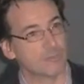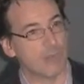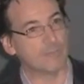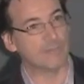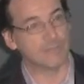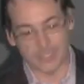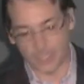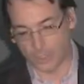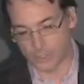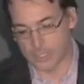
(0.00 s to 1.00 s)
disruptive
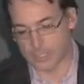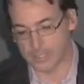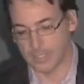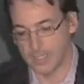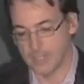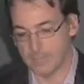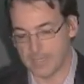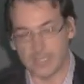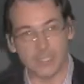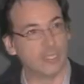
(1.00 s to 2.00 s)
technologies
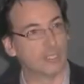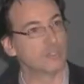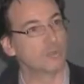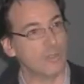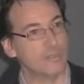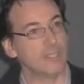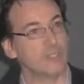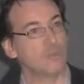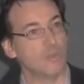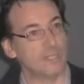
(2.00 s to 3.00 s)
by the year
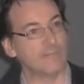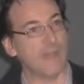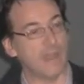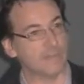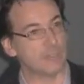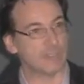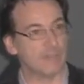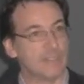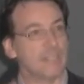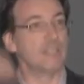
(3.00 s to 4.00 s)
2025, so
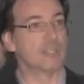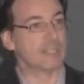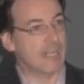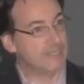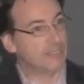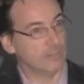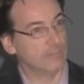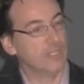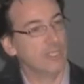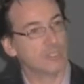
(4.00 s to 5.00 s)
17 years
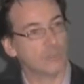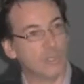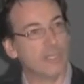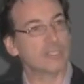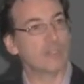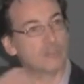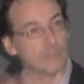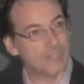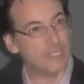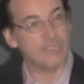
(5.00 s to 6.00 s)
later. So really it's
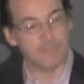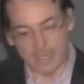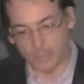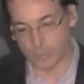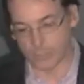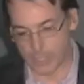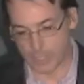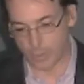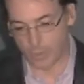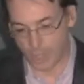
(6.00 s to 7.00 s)
trying to anticipate what's
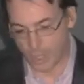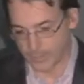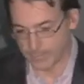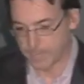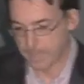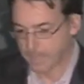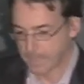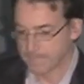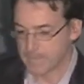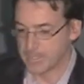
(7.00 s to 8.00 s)
going to go on.
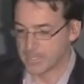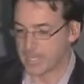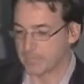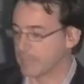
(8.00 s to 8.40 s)
And these